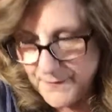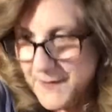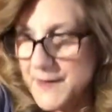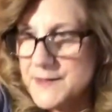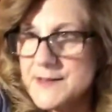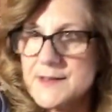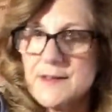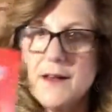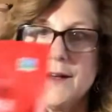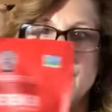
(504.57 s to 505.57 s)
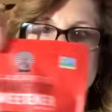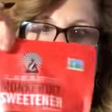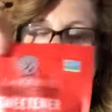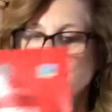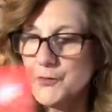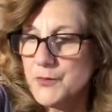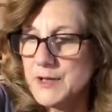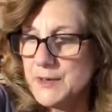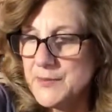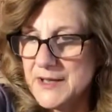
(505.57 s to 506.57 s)
this monk fruit
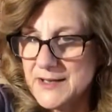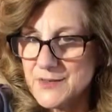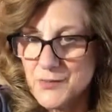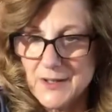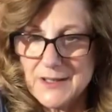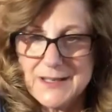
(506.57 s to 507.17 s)
in, because really,